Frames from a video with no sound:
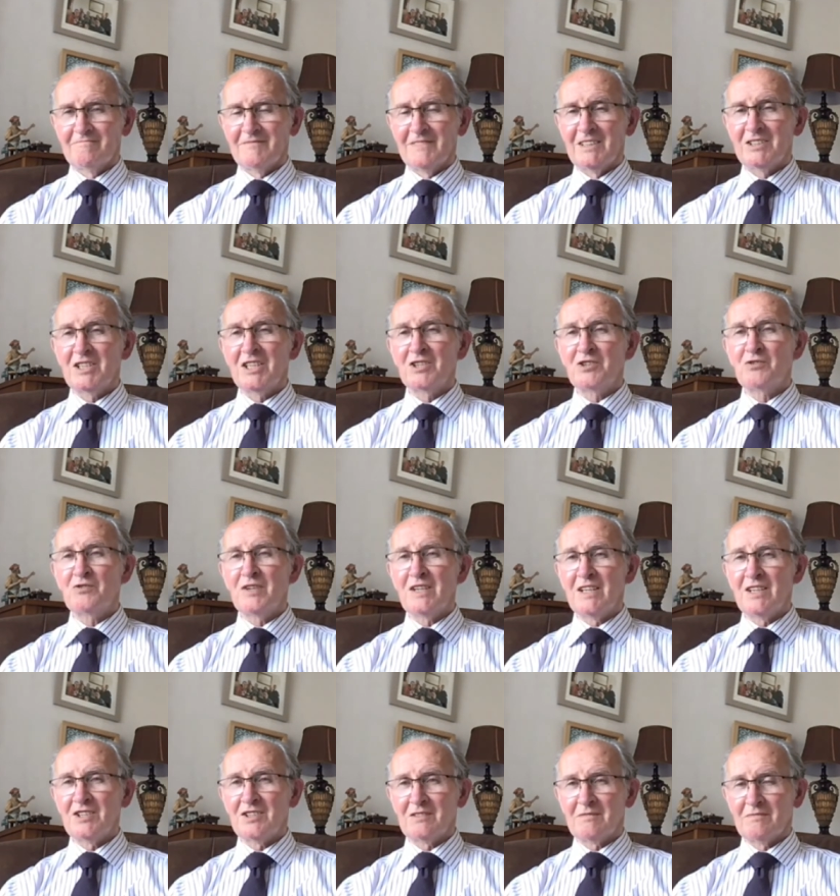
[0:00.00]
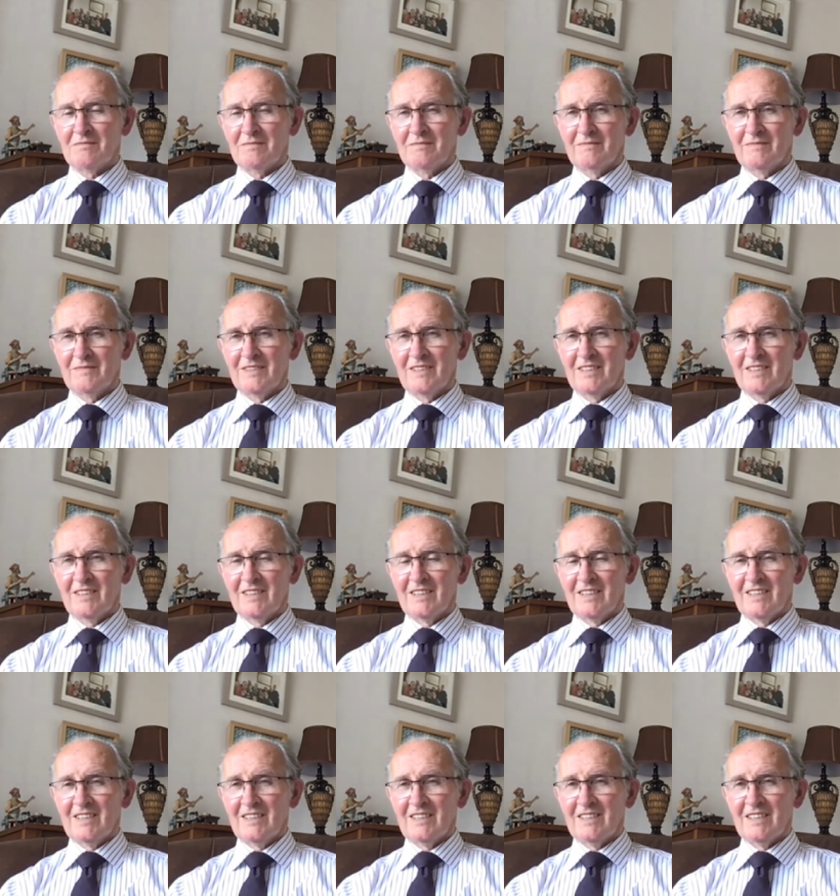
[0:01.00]
It's His creation.
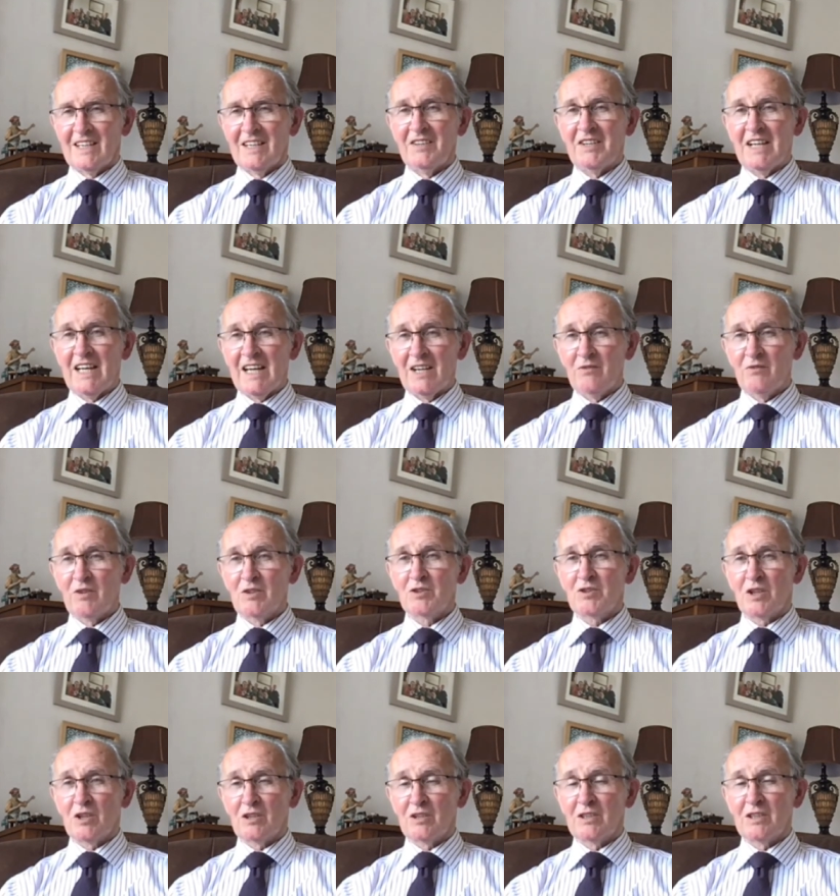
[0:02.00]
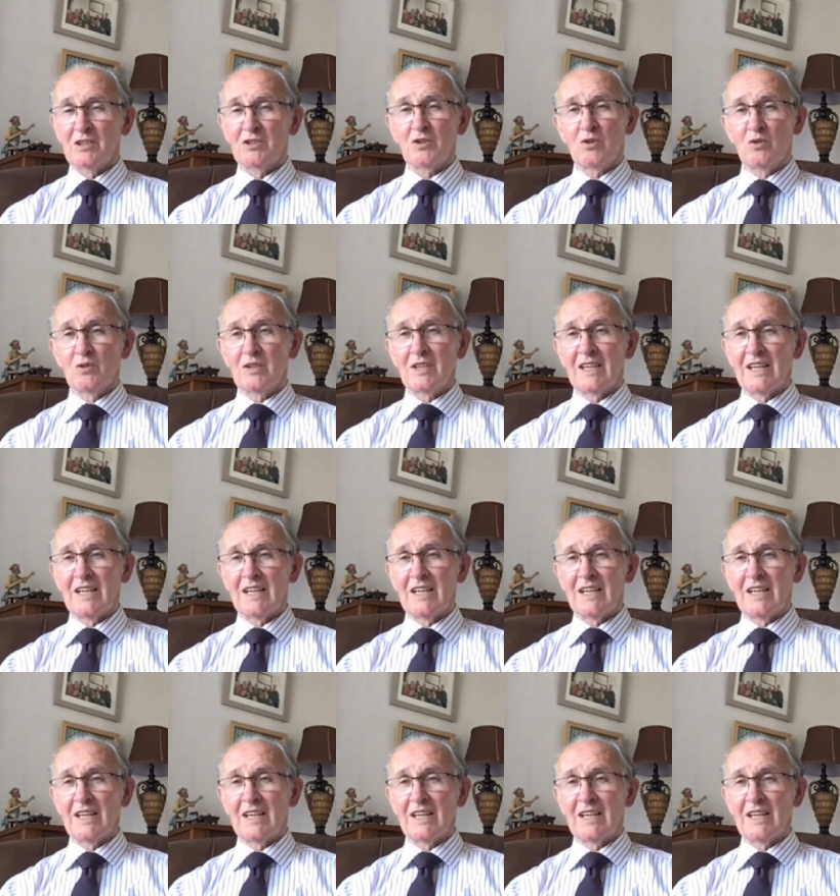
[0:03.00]
And the end result that's going to